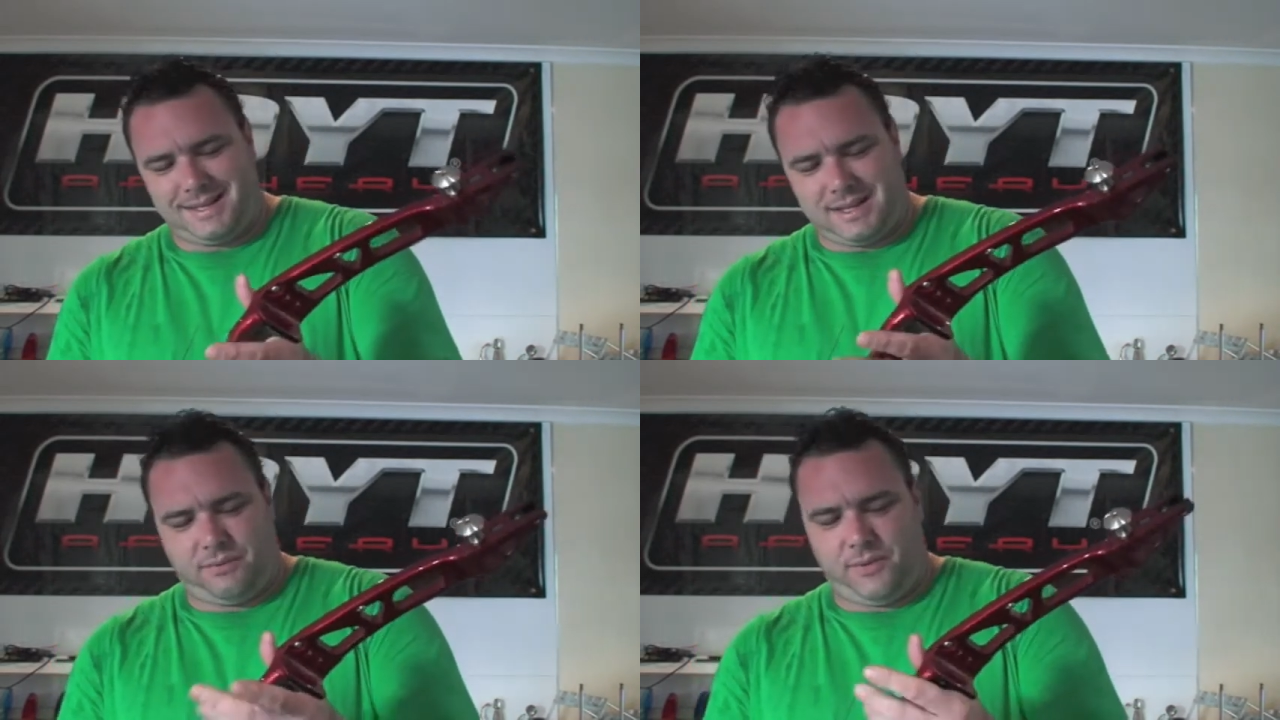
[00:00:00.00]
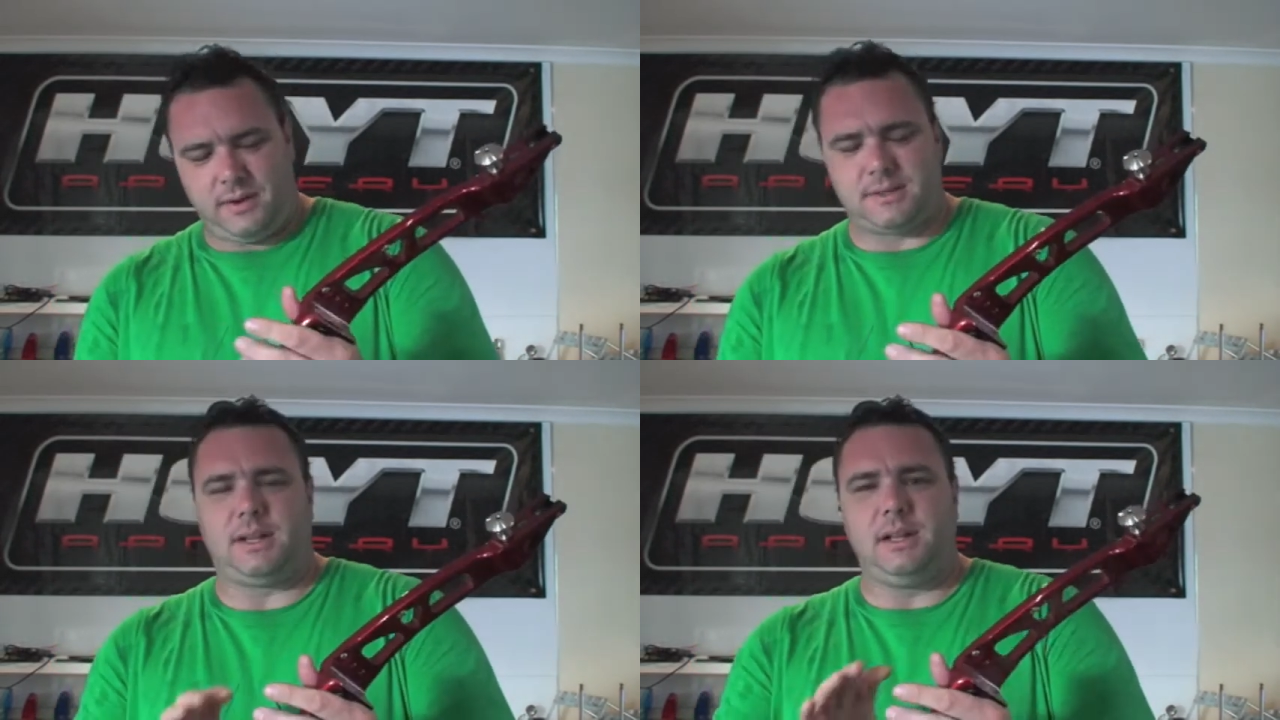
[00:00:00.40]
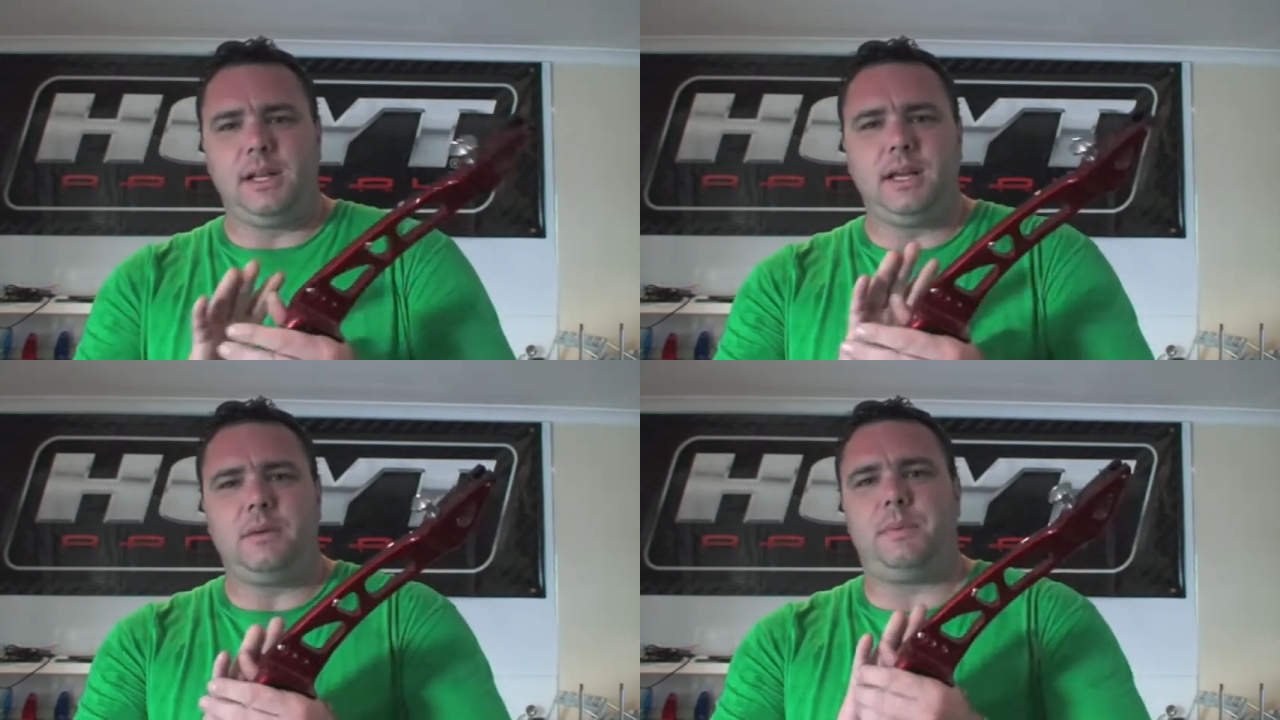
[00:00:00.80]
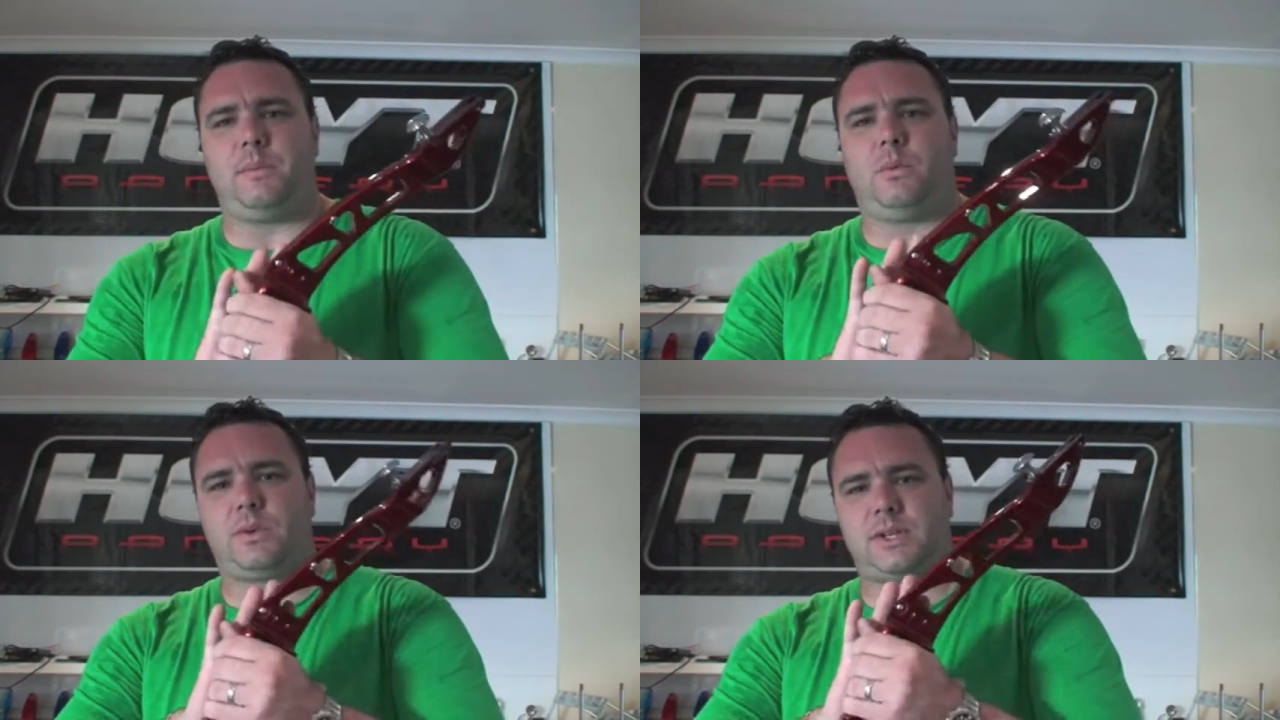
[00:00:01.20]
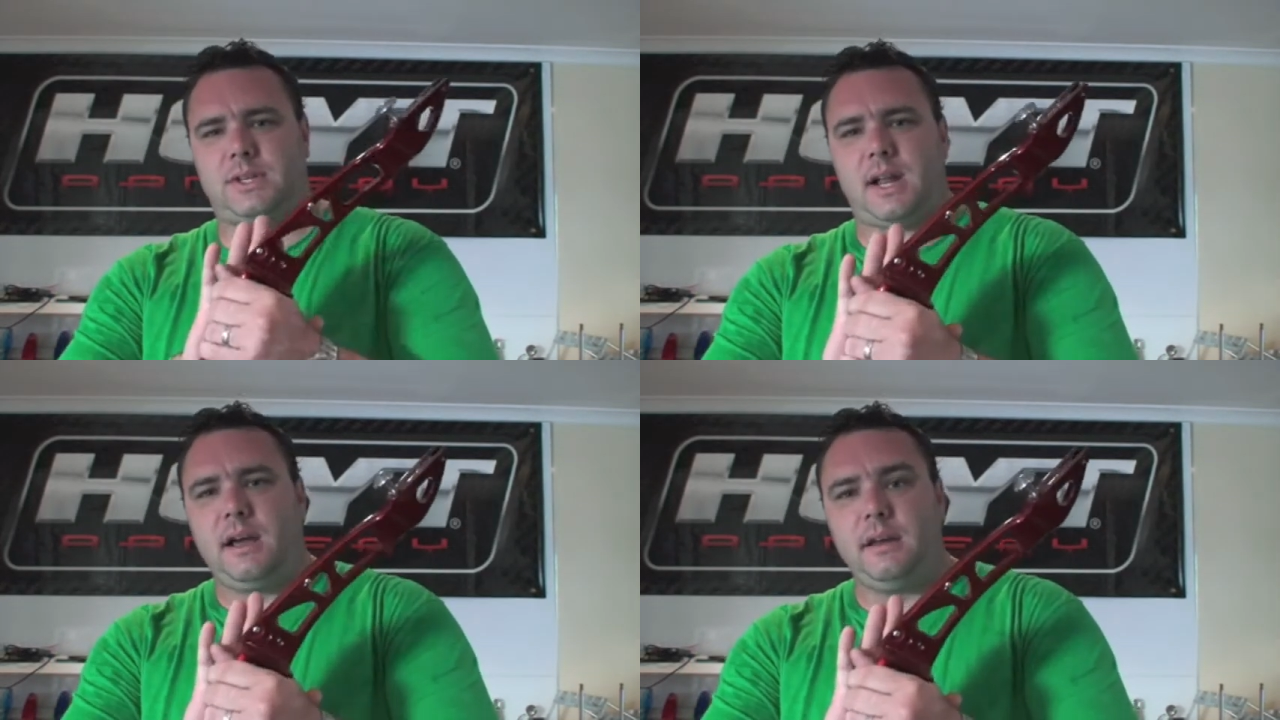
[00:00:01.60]
just feels a little bit more
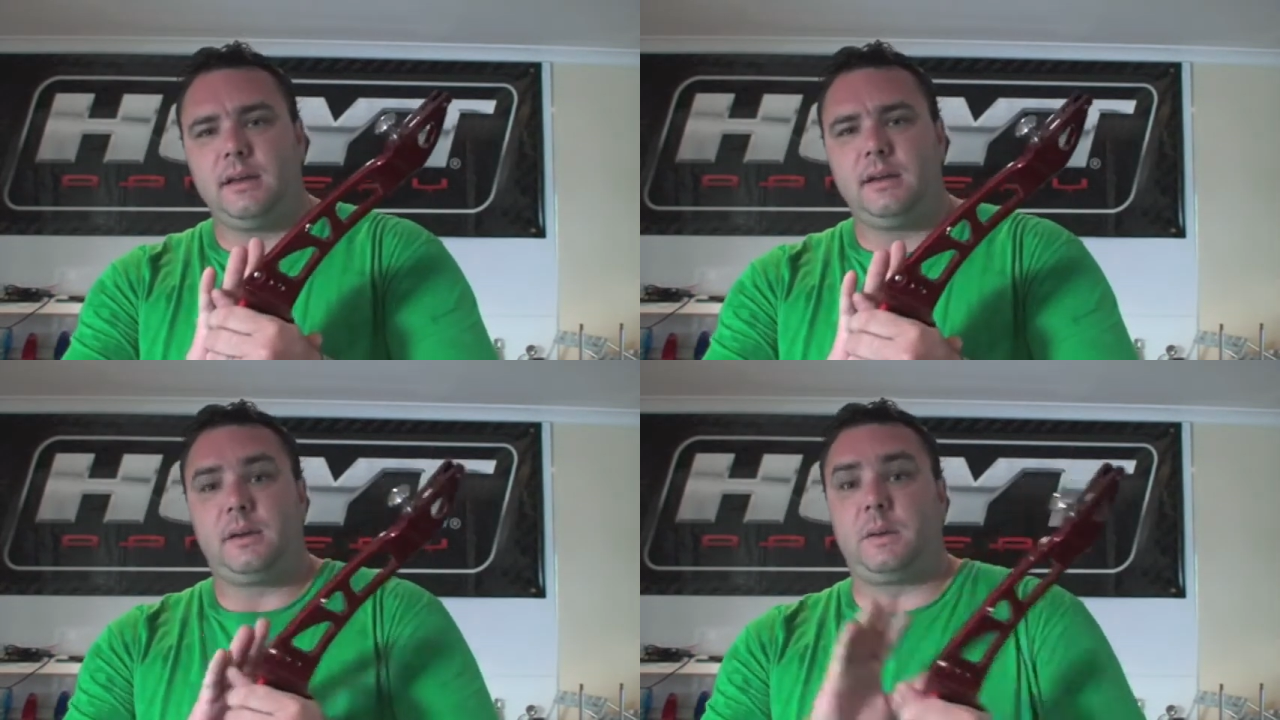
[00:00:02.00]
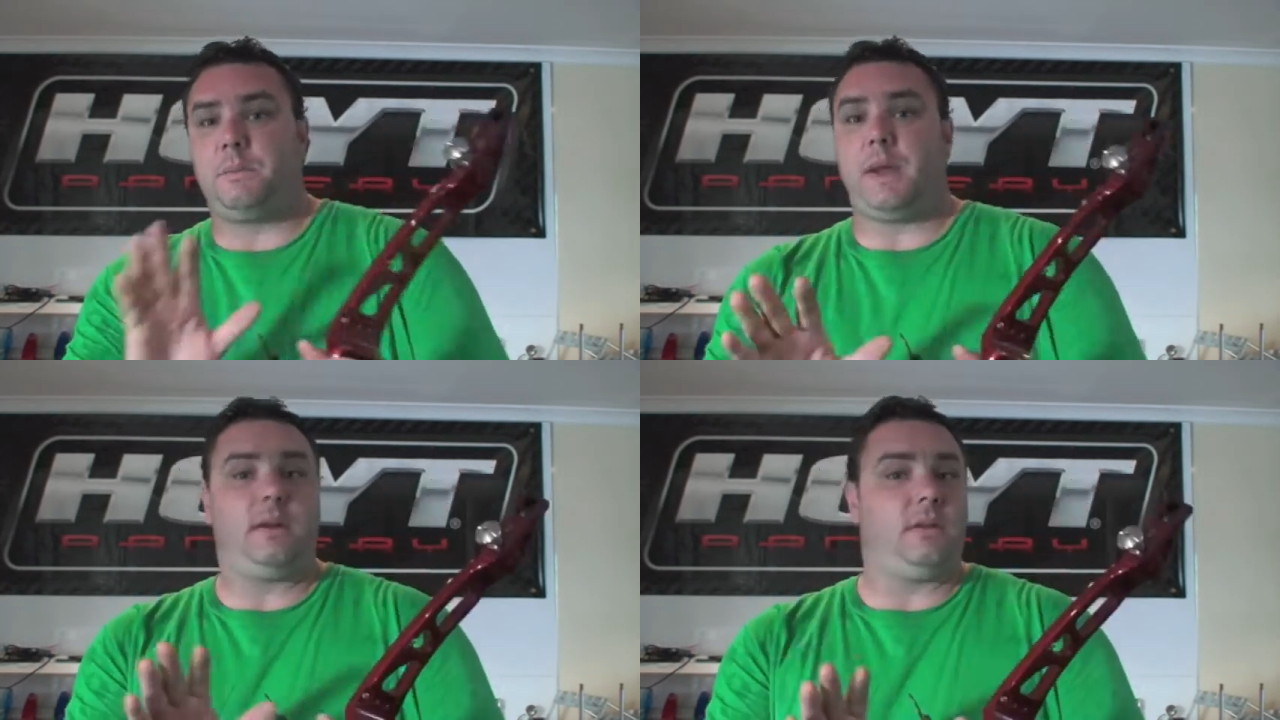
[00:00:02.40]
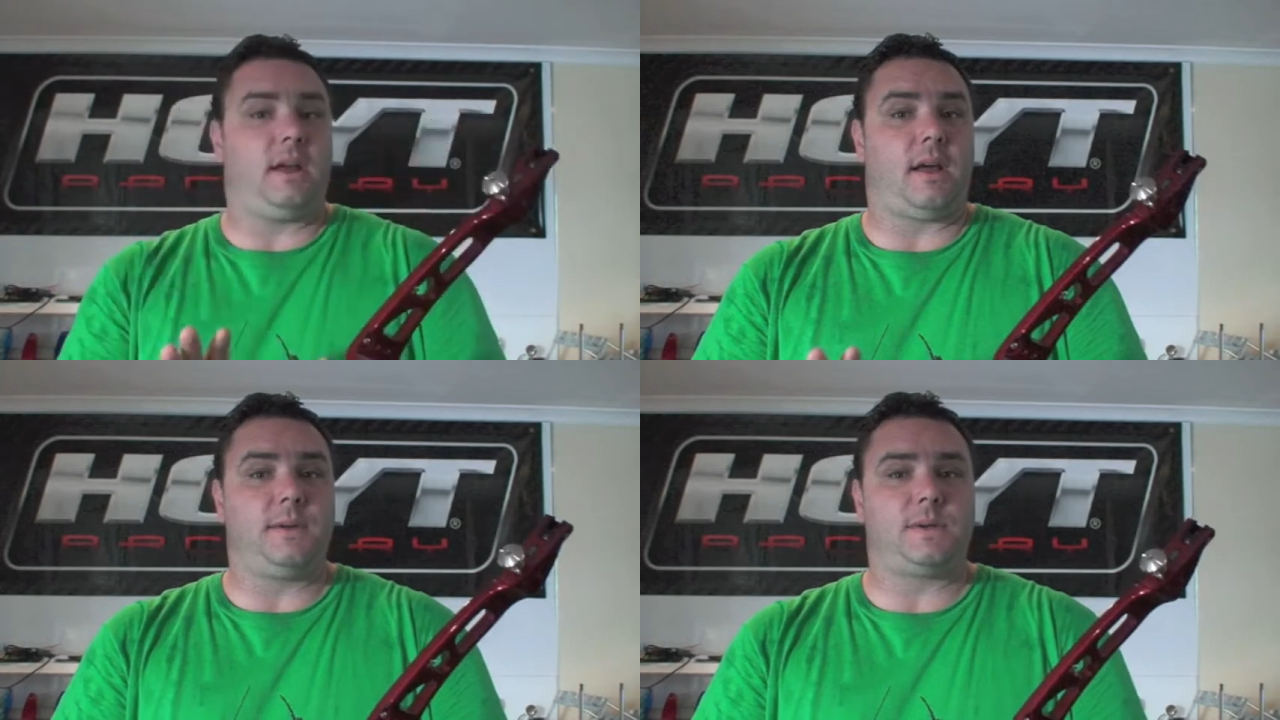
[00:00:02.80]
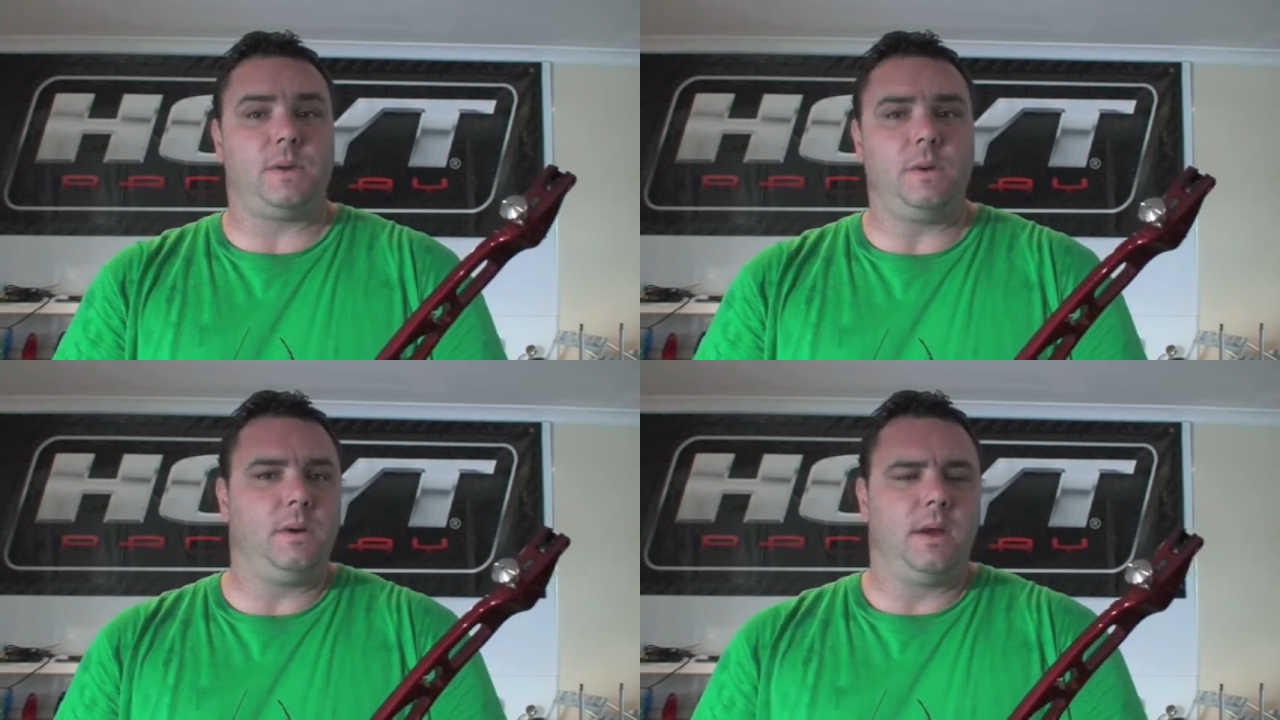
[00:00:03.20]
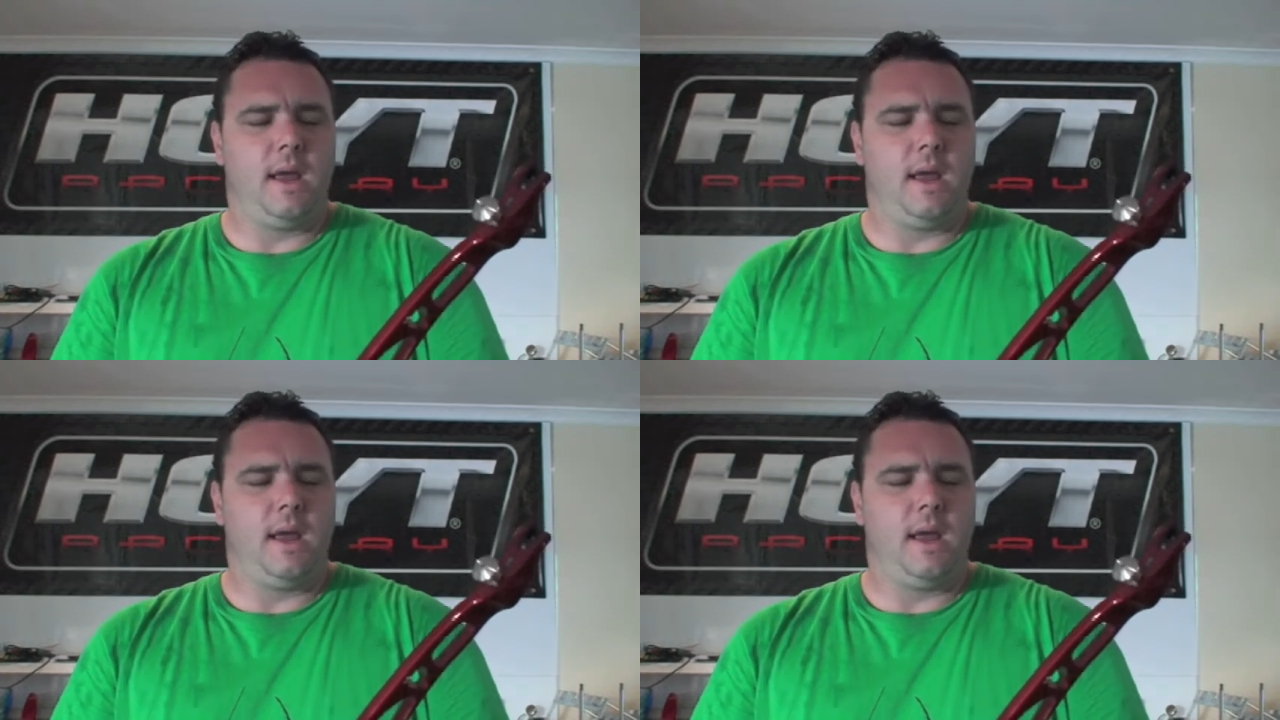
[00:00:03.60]
snug compared to the other two.